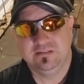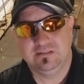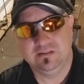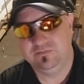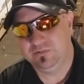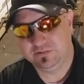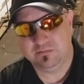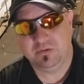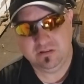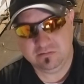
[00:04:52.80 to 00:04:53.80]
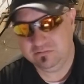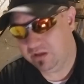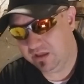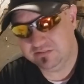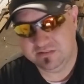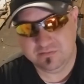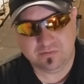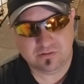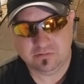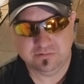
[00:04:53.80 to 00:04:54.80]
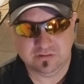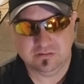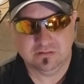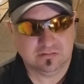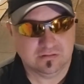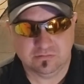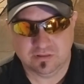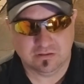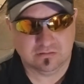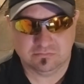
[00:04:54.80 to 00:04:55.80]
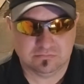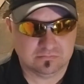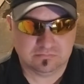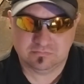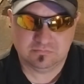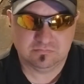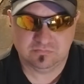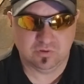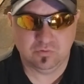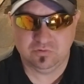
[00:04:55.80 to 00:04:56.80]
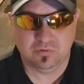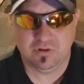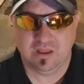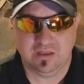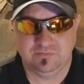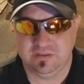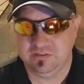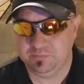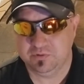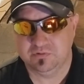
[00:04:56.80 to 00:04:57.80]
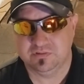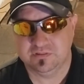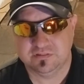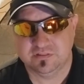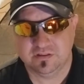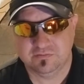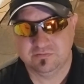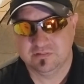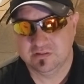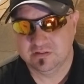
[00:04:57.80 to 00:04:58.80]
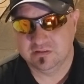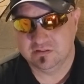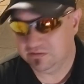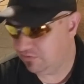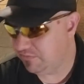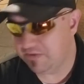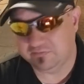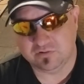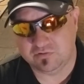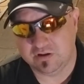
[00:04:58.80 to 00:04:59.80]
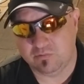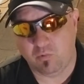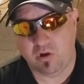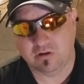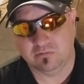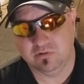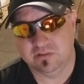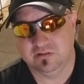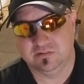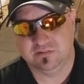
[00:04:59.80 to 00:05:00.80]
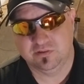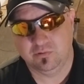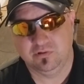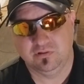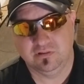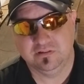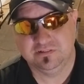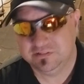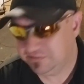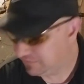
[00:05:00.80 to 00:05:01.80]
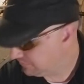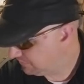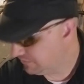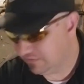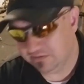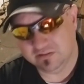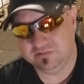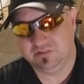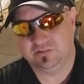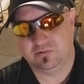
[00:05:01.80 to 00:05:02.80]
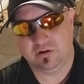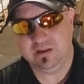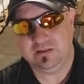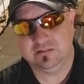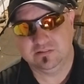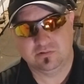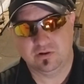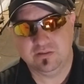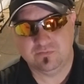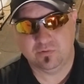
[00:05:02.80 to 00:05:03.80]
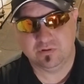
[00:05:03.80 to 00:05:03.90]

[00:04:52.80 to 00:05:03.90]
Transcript: if you're somebody who has difficulty, the 2.5 teaspoons of this stuff, you don't even have to drink water with it. It's so delicious. It's just great. It's great for